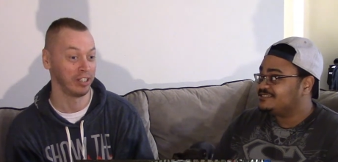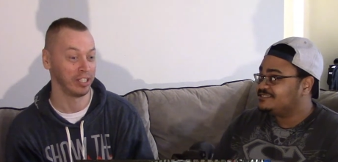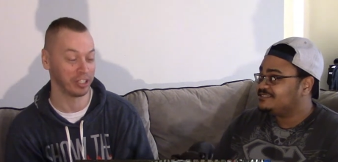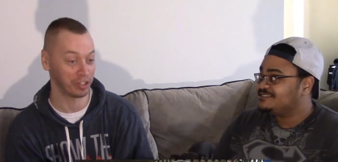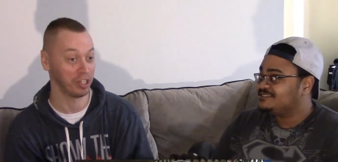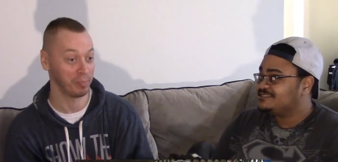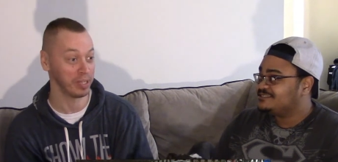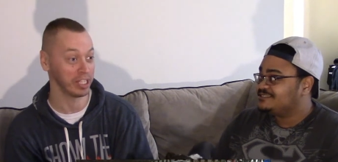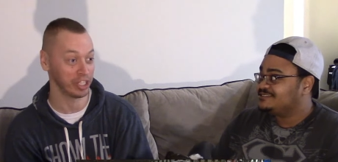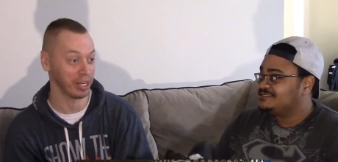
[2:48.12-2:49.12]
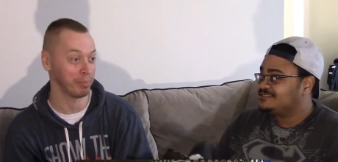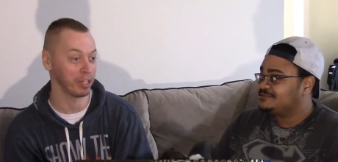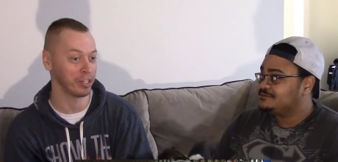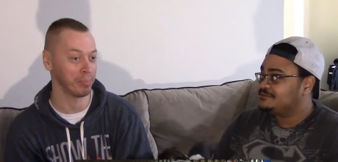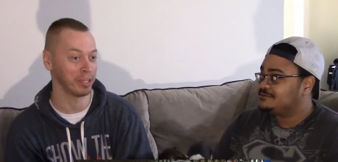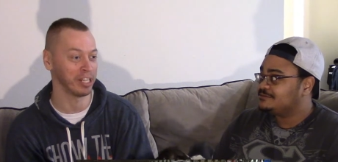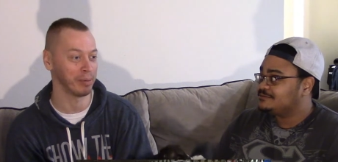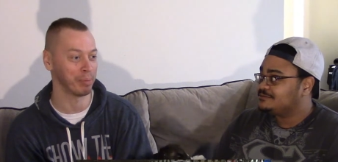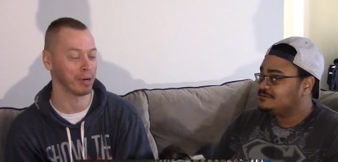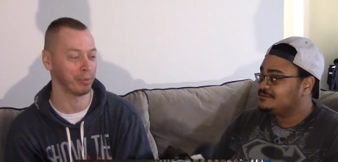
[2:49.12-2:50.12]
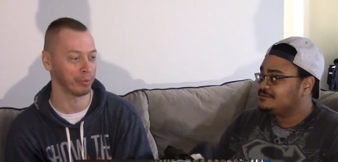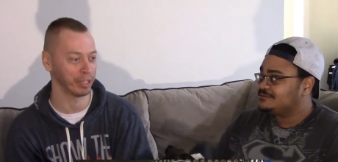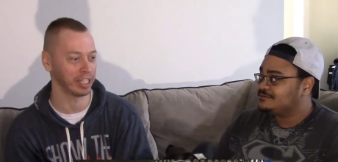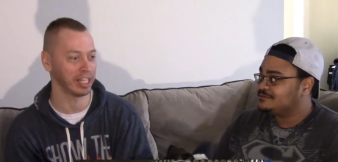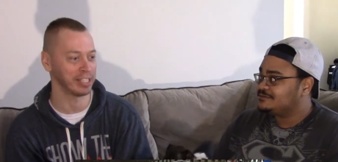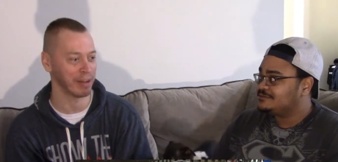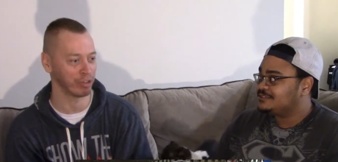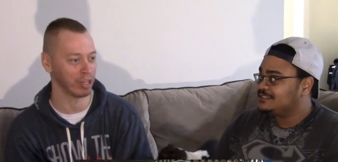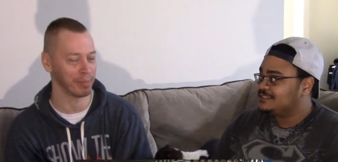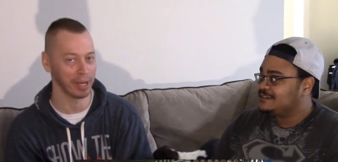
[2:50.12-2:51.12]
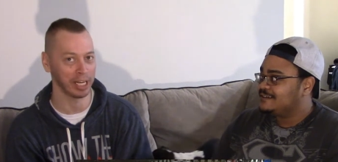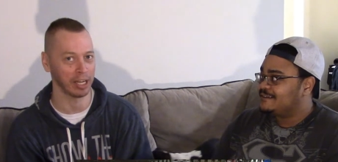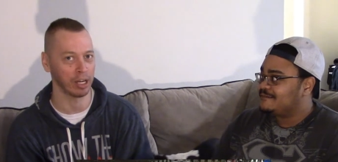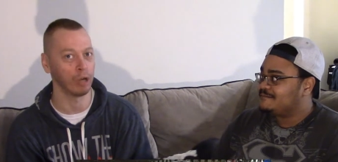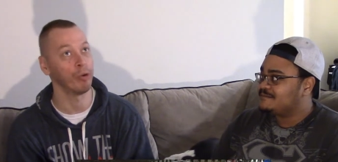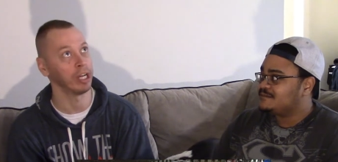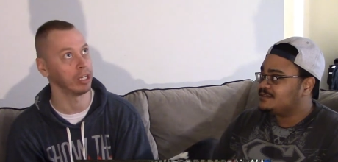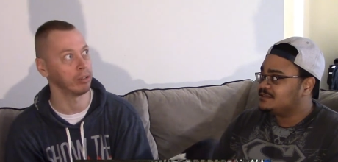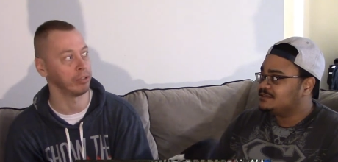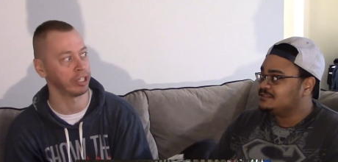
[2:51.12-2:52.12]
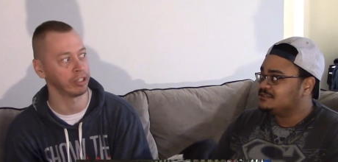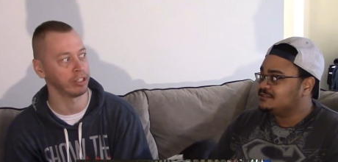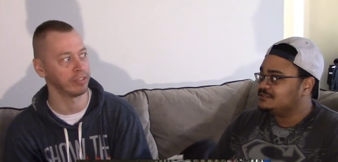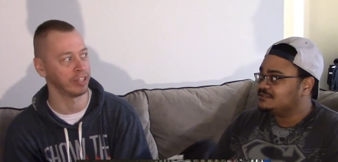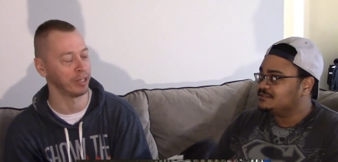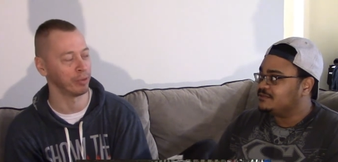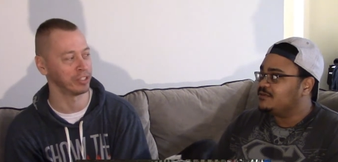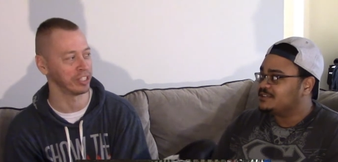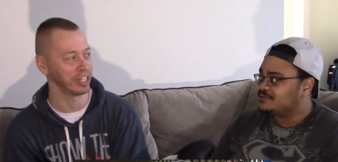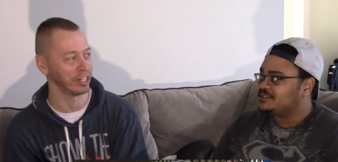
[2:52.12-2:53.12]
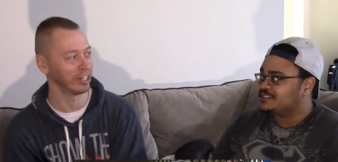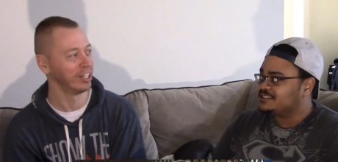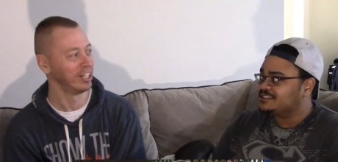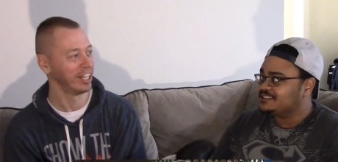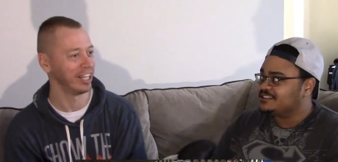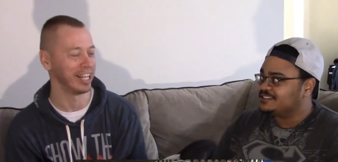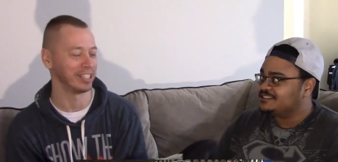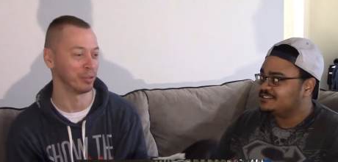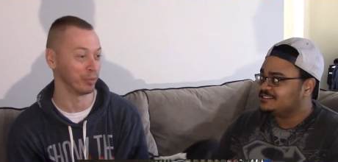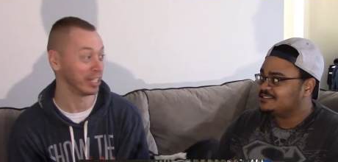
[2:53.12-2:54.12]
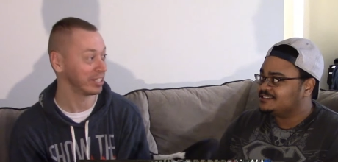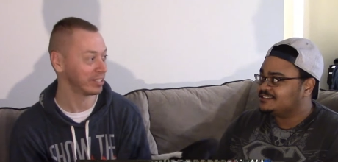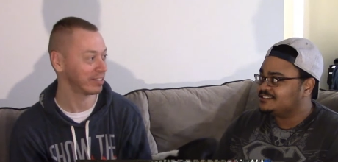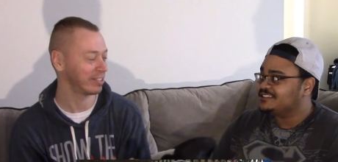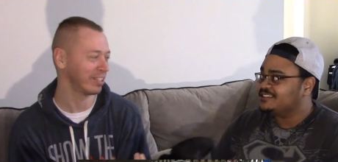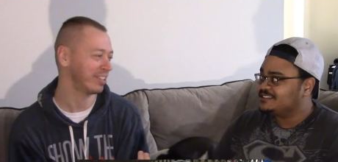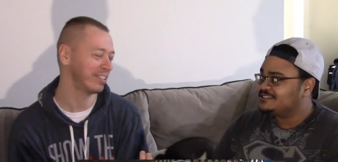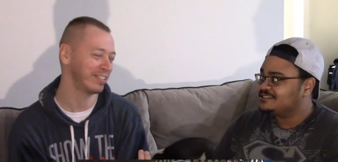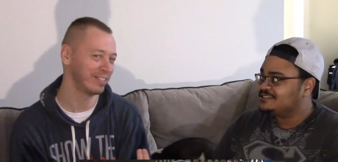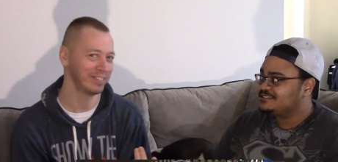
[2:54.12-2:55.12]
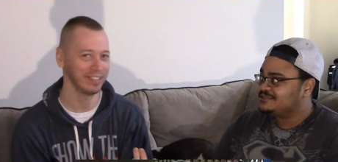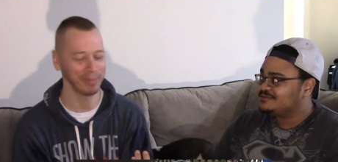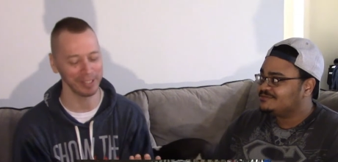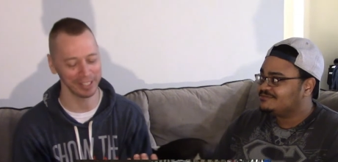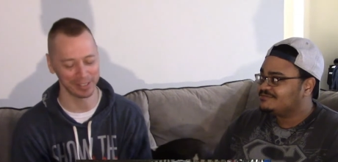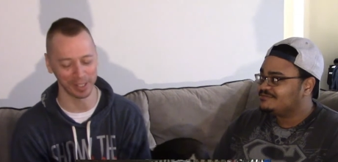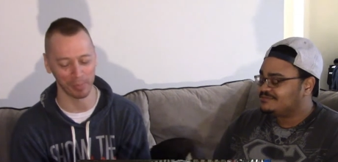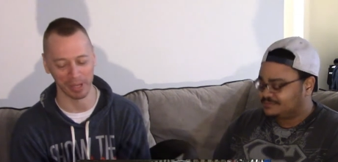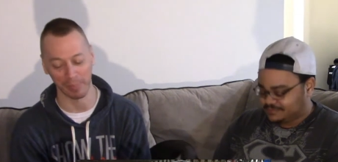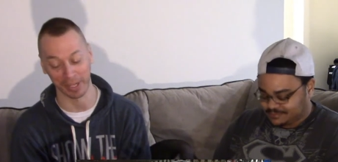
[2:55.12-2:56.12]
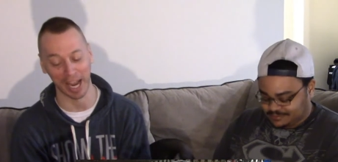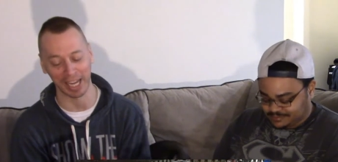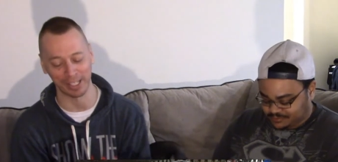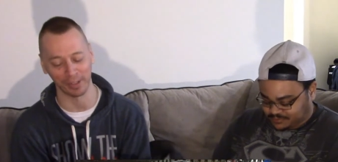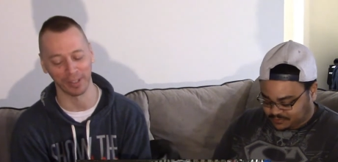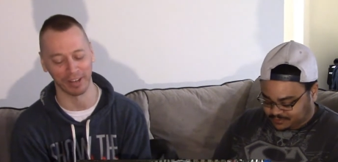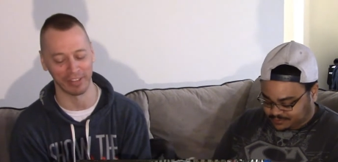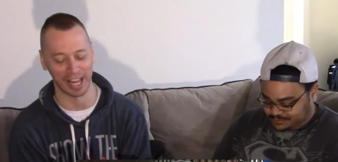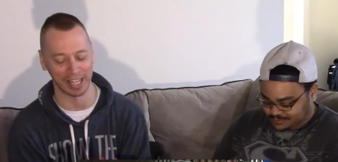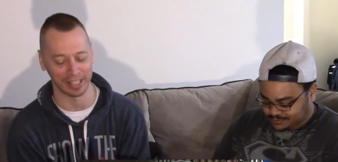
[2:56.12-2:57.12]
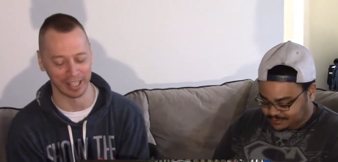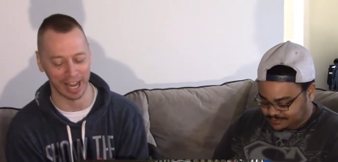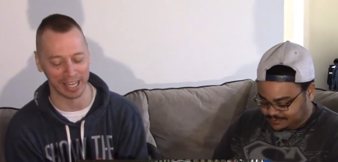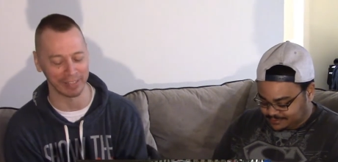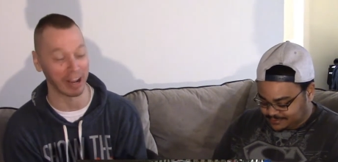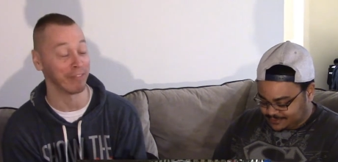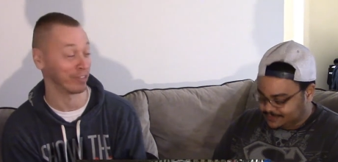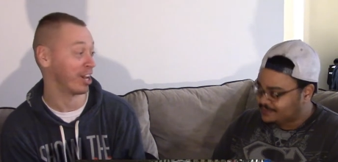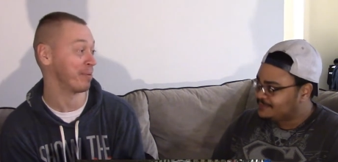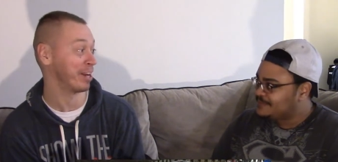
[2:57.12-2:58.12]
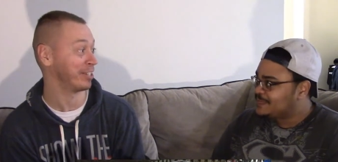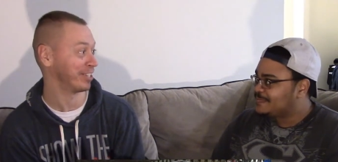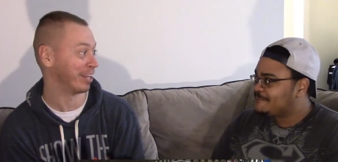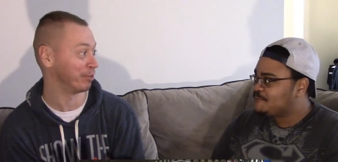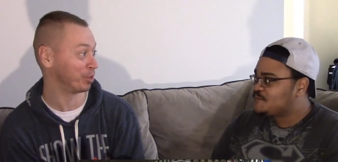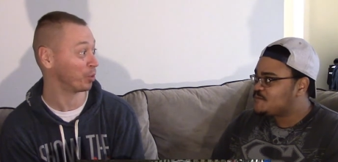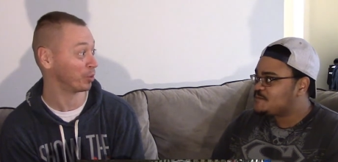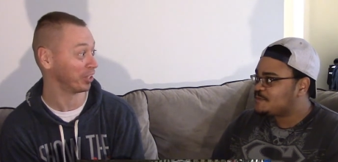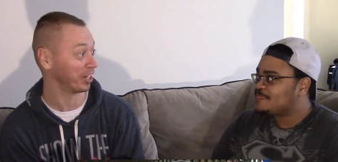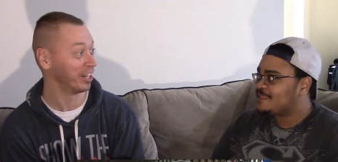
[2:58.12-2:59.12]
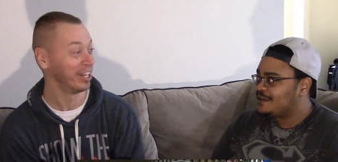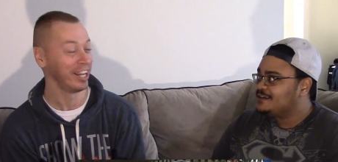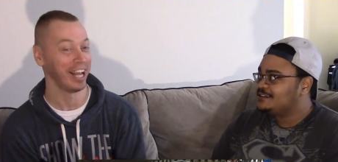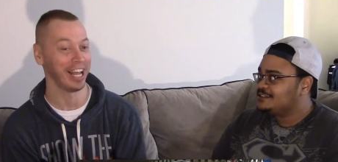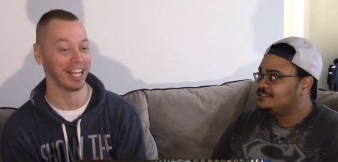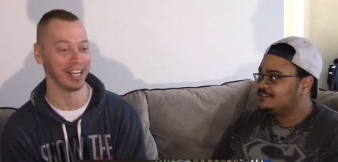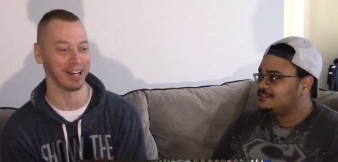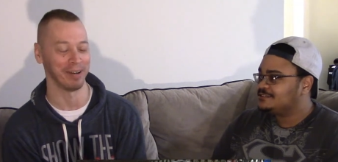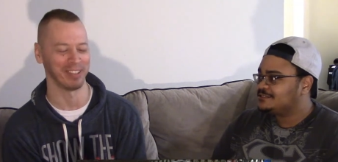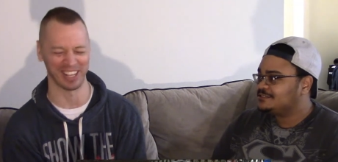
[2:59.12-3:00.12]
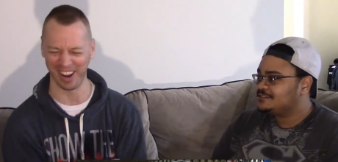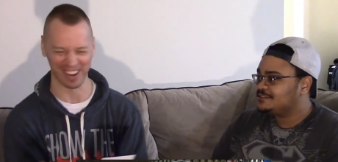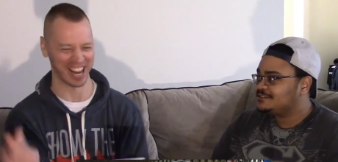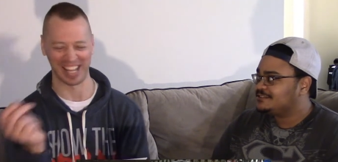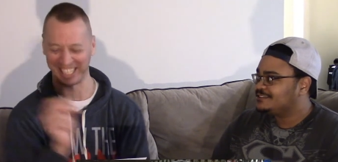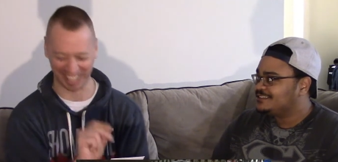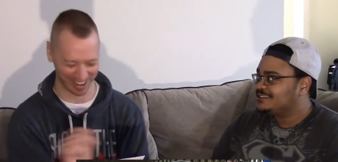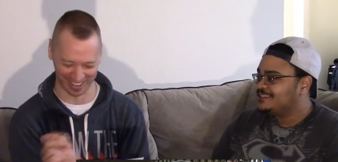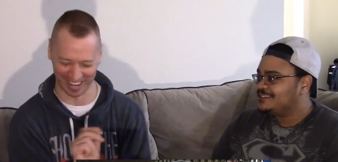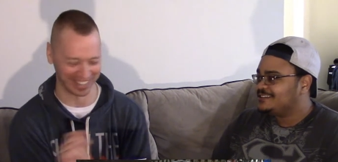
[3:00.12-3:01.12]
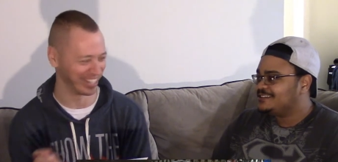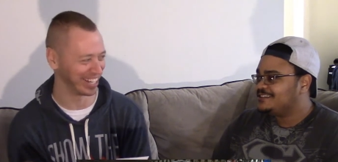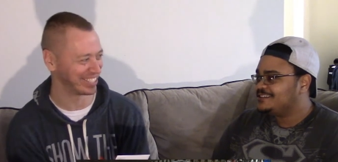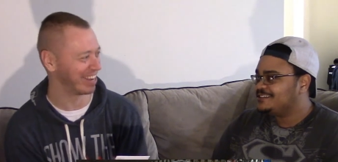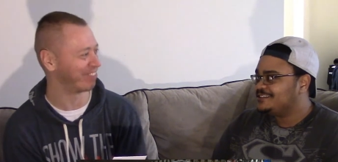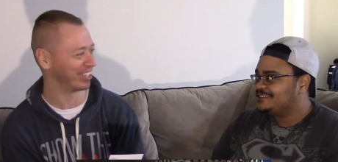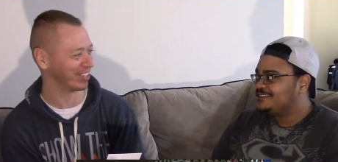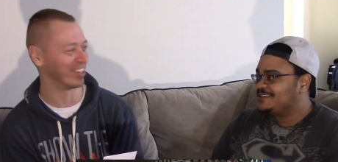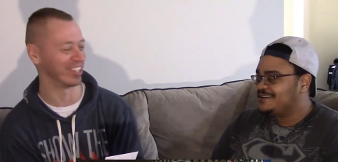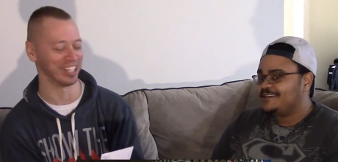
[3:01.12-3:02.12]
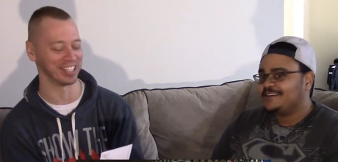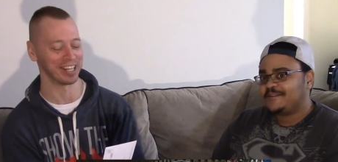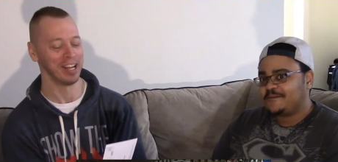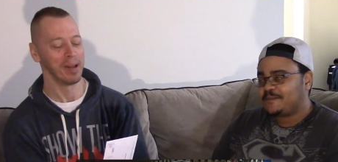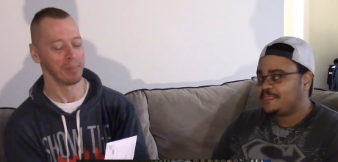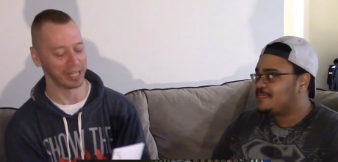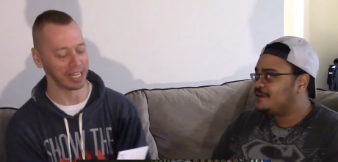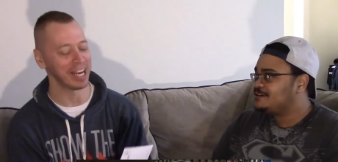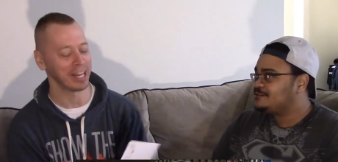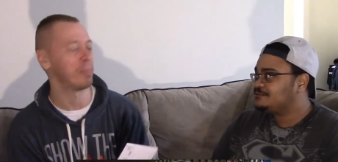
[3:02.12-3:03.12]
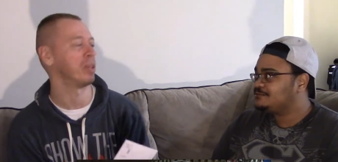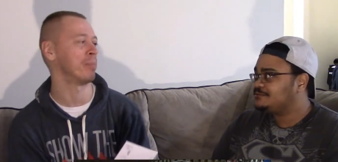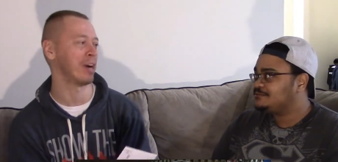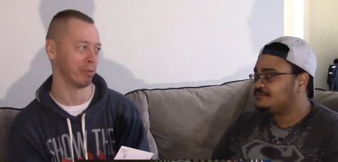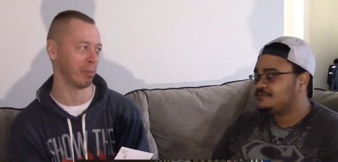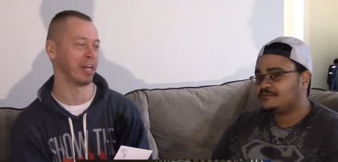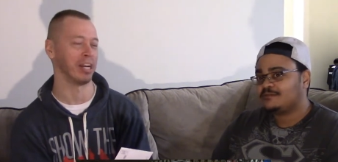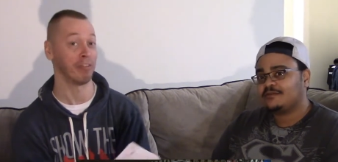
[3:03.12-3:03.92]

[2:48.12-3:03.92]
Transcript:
Speaker 1: this could be a championship, and then they probably realized after they made it, oh wait, we can only defend it once a year, and that's a waste. Yeah. So I mean, so be it. But I do love that. I forgot about it till I was Googling. And I was like, oh yeah, that's going on there. That's definitely going on the list. But it ended up at the bottom of my